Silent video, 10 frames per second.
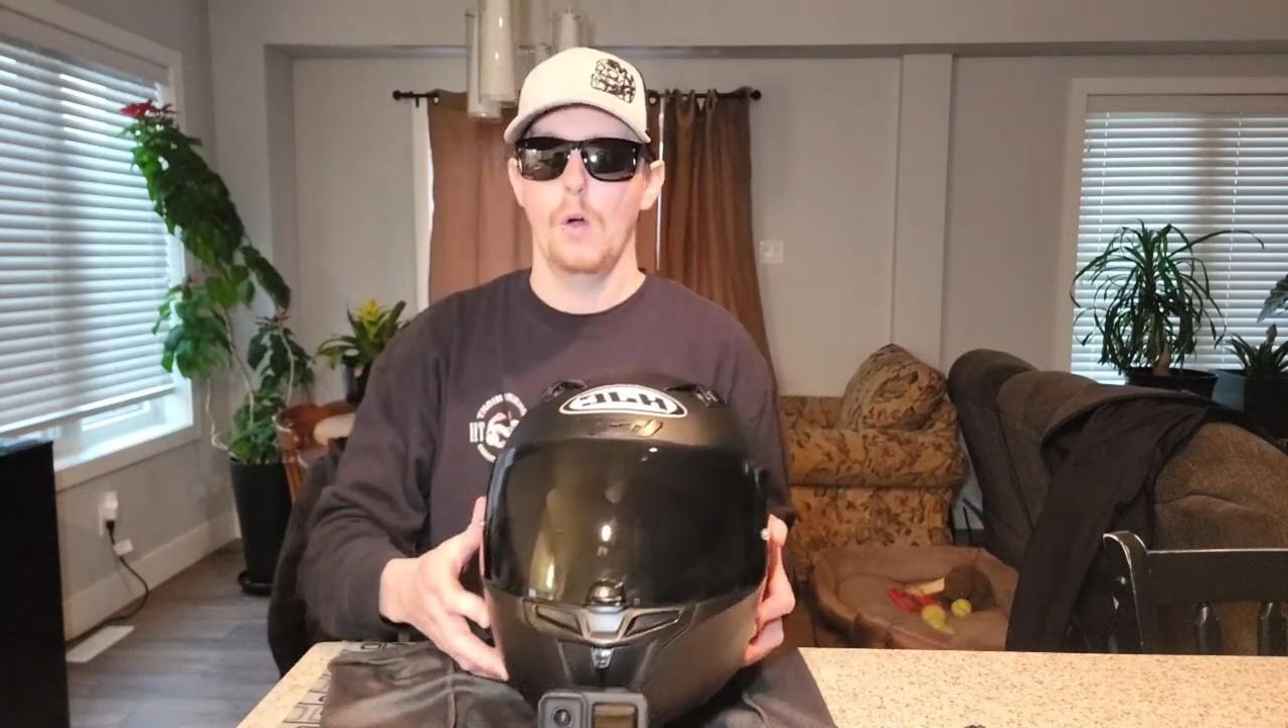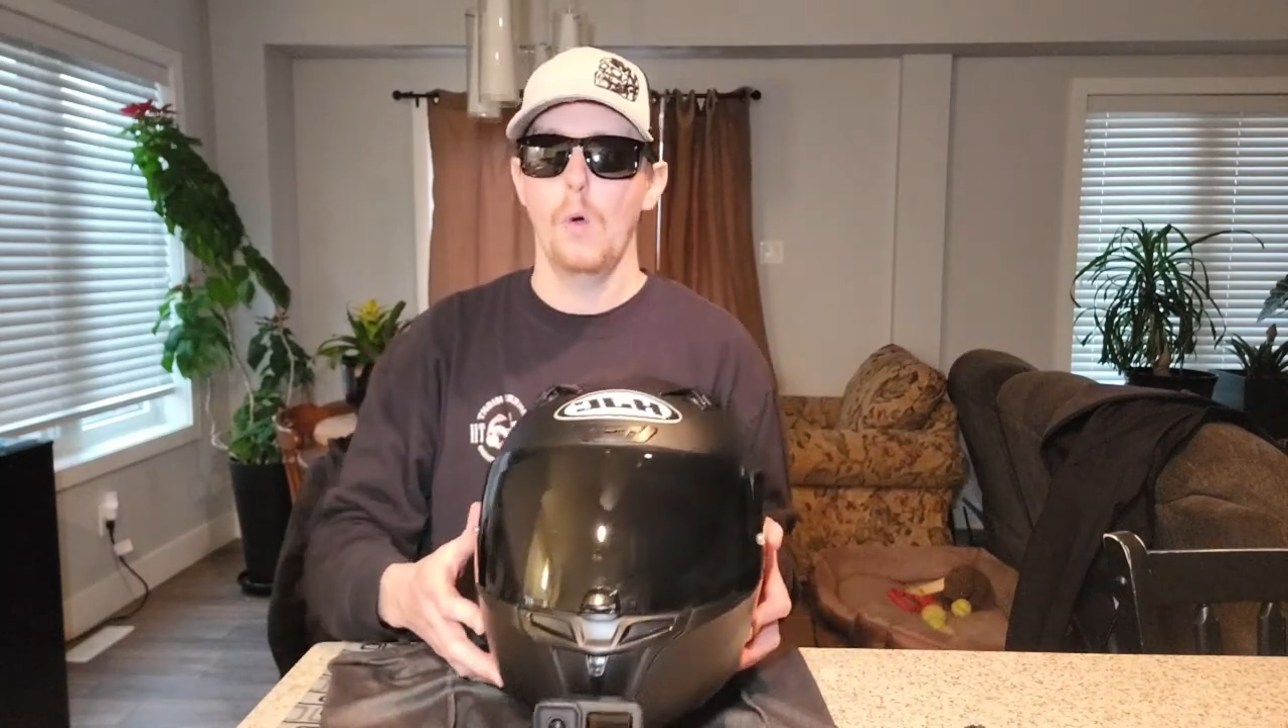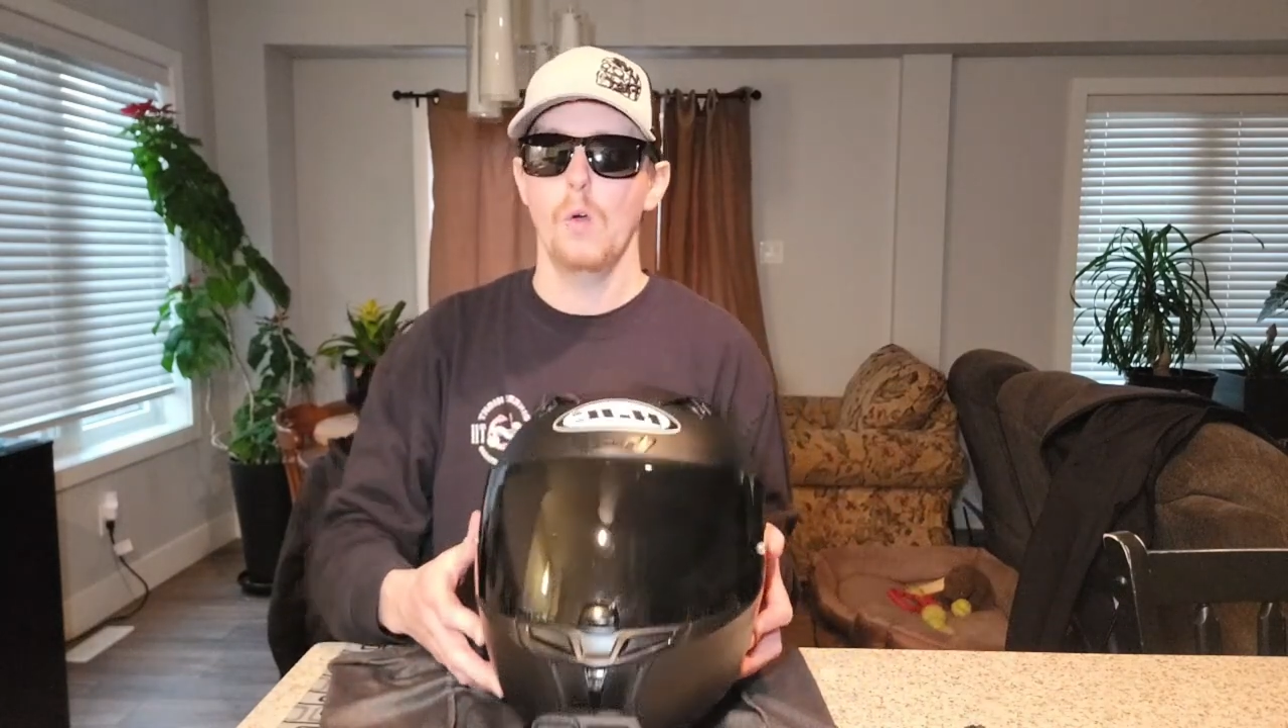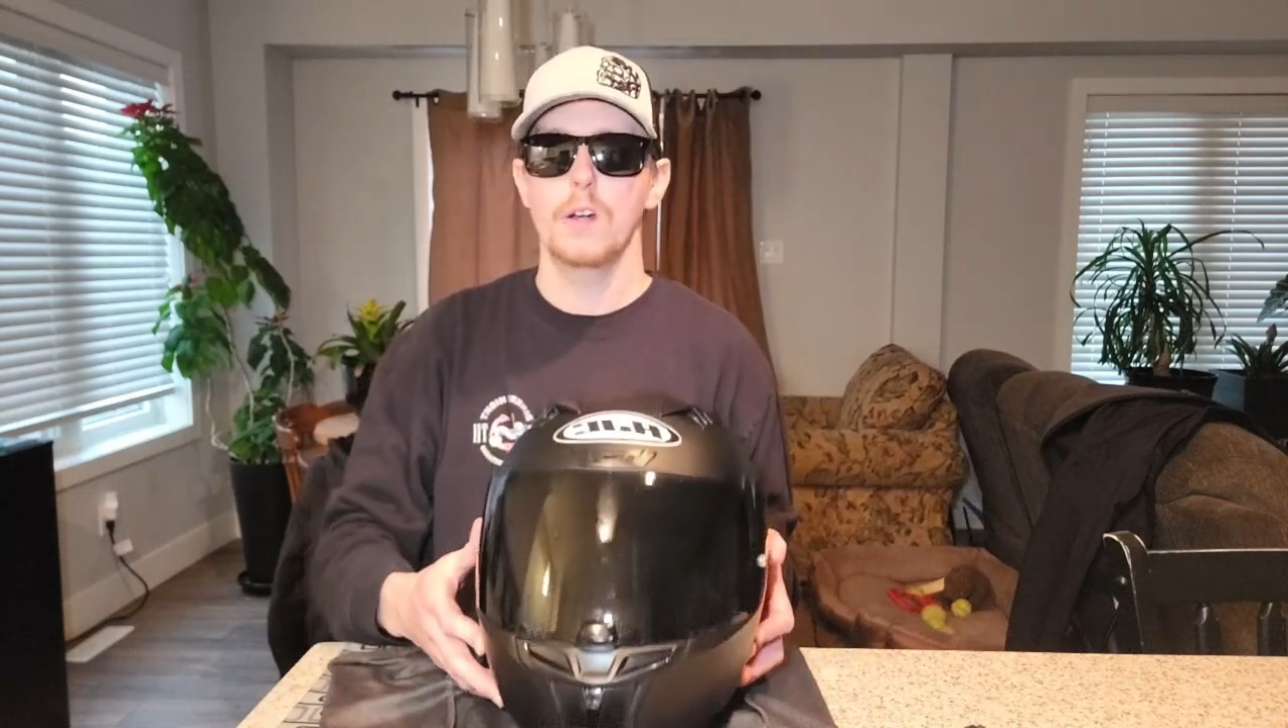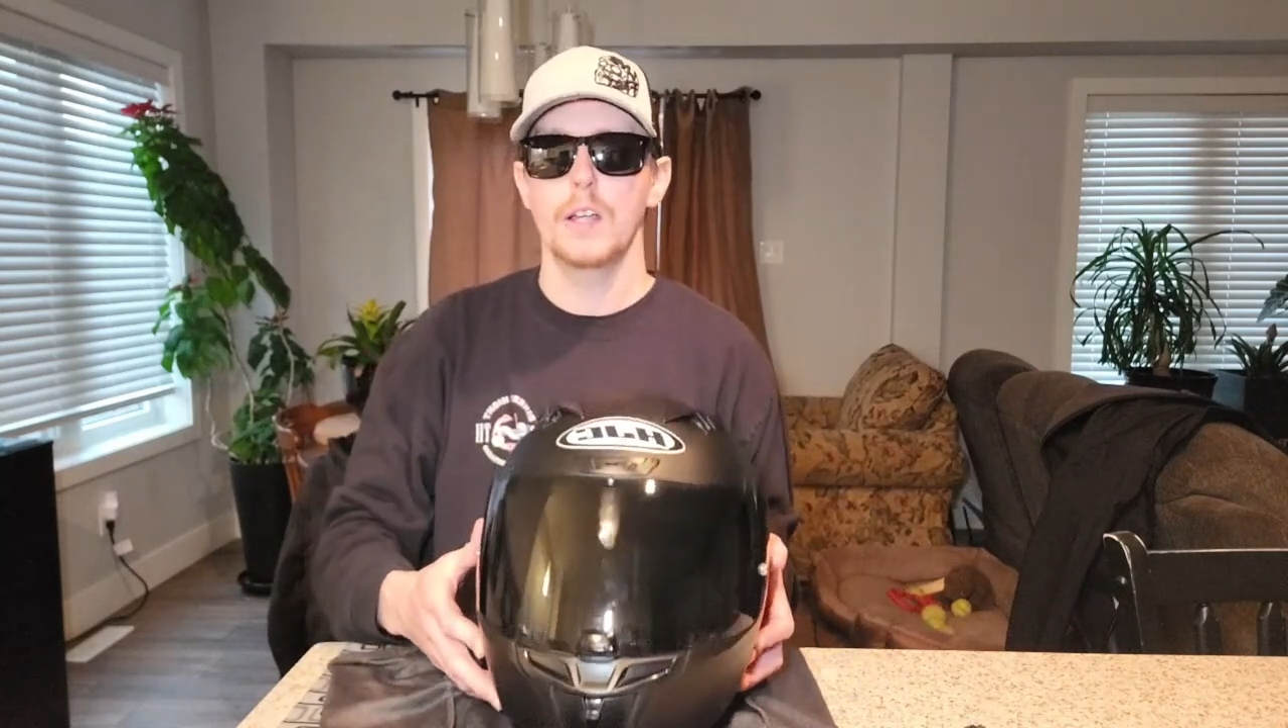
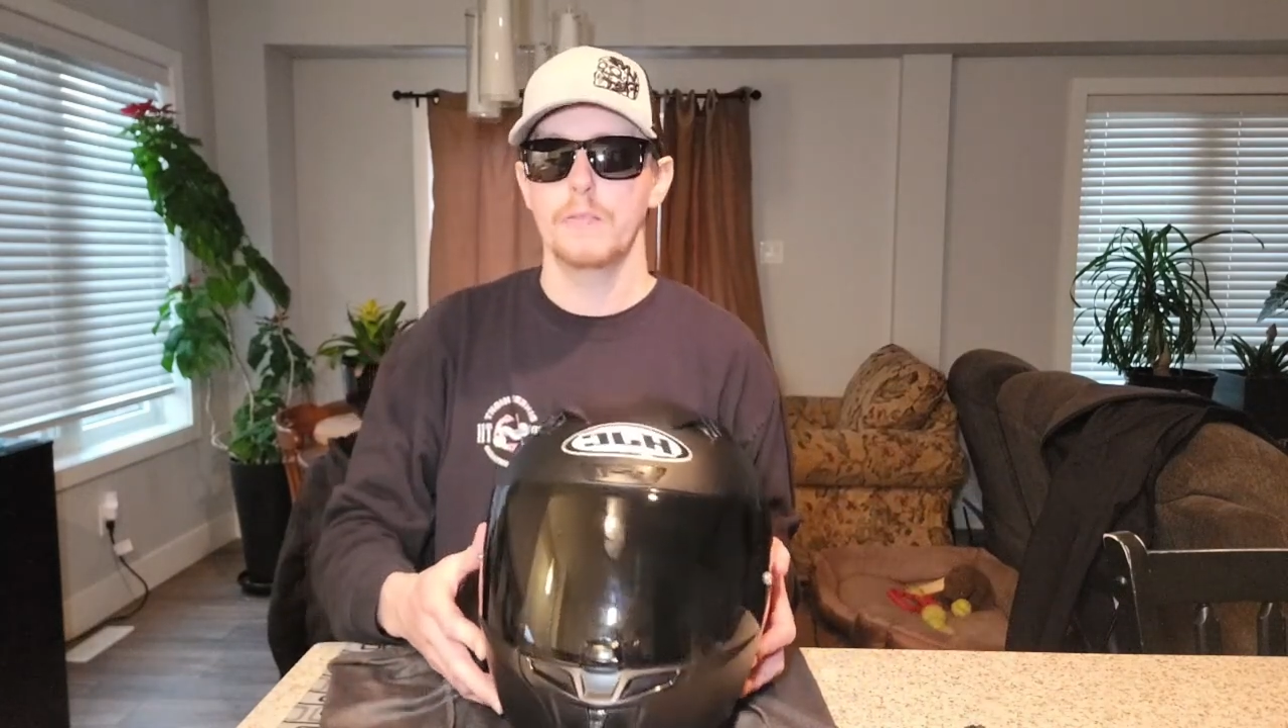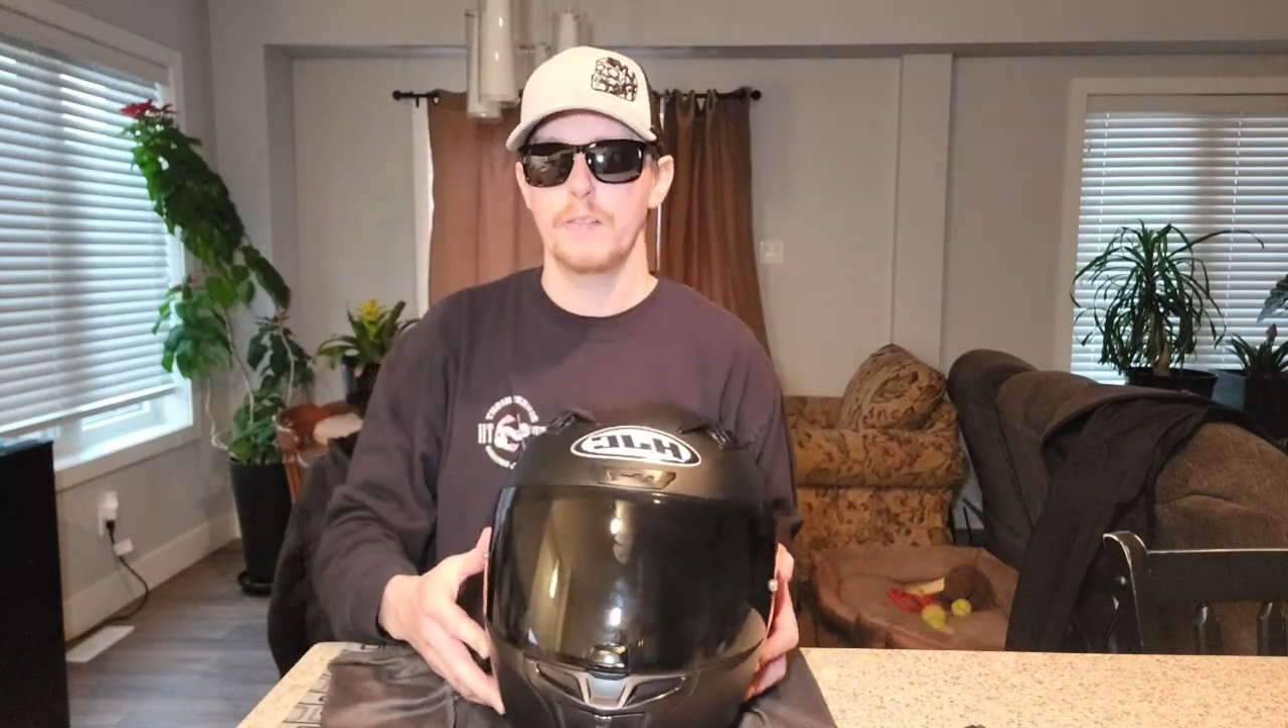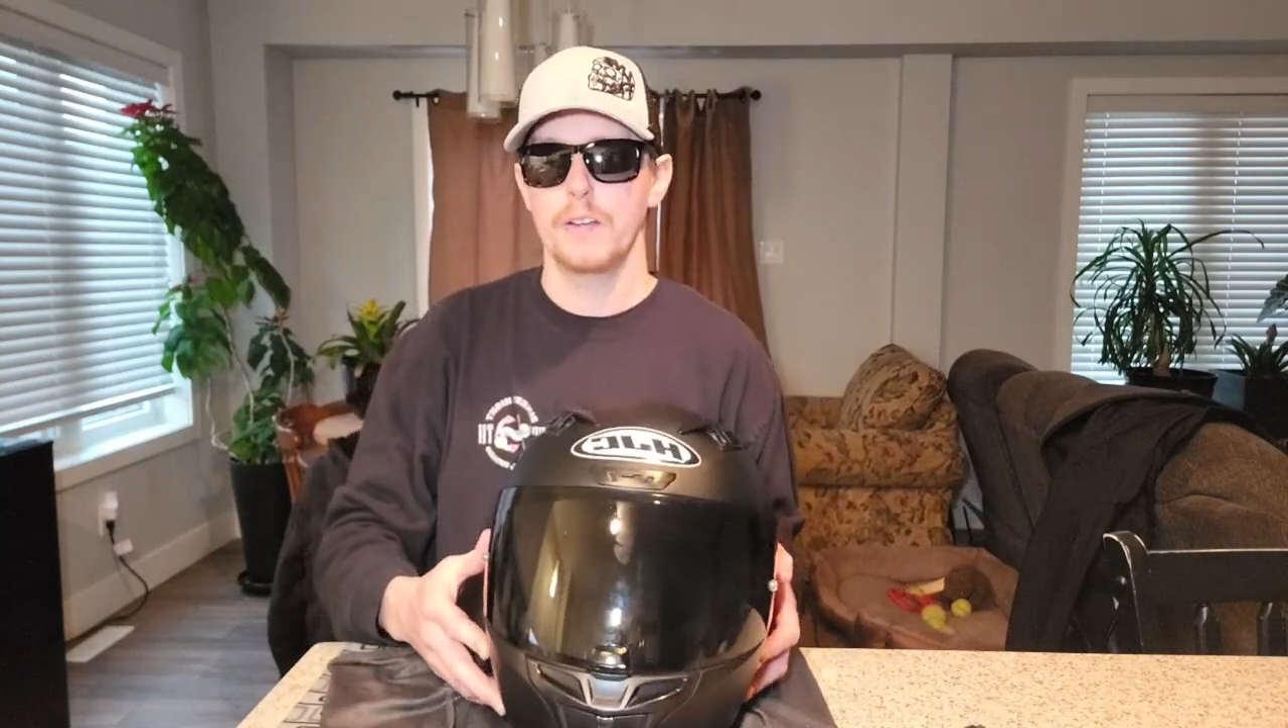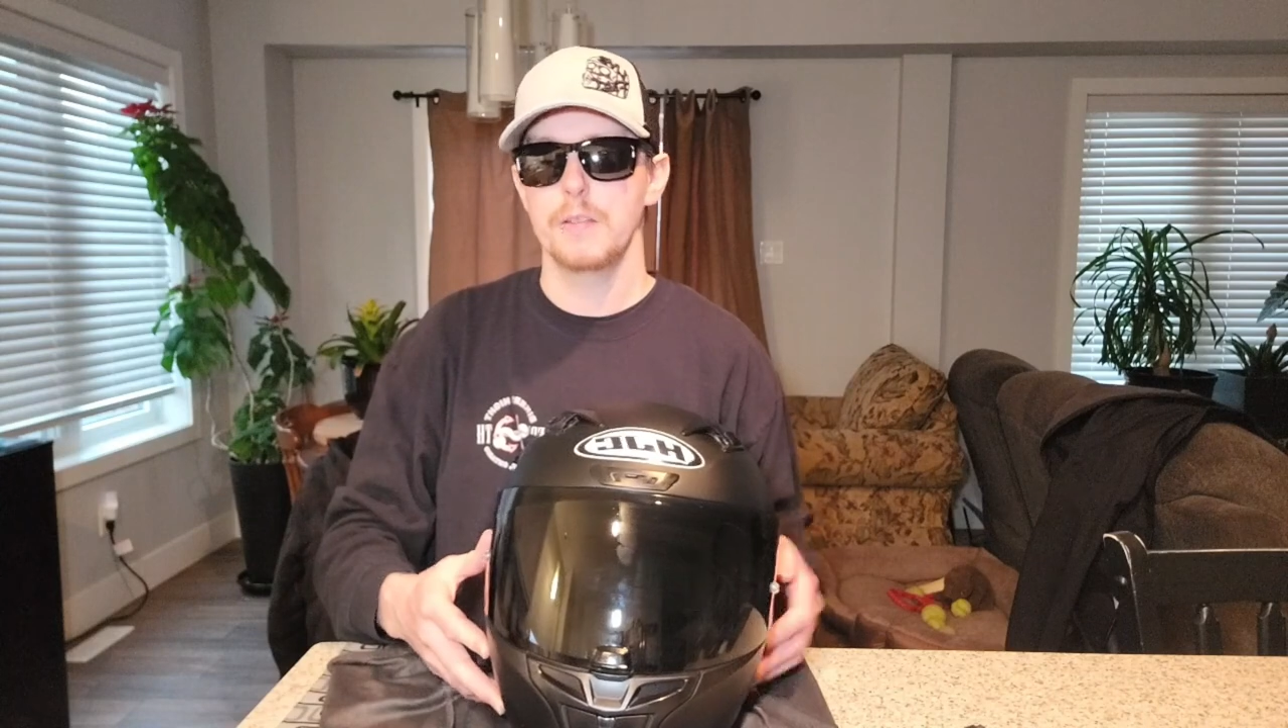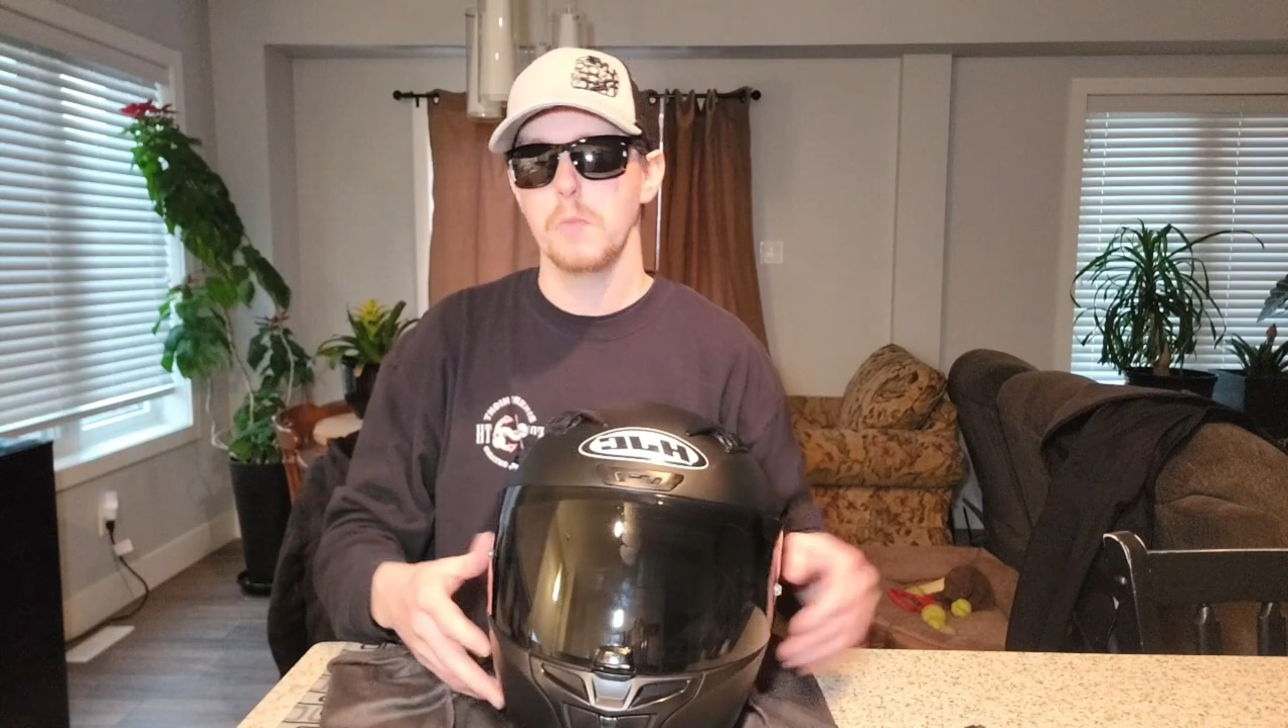or if
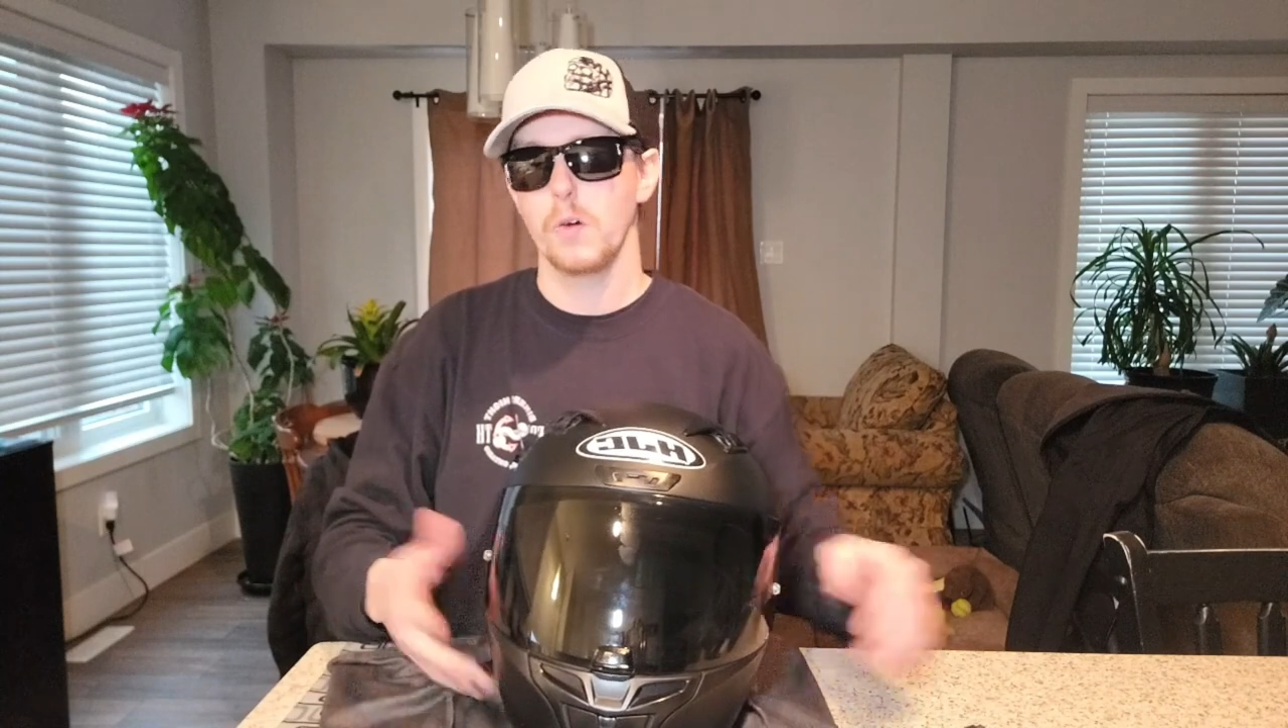you're into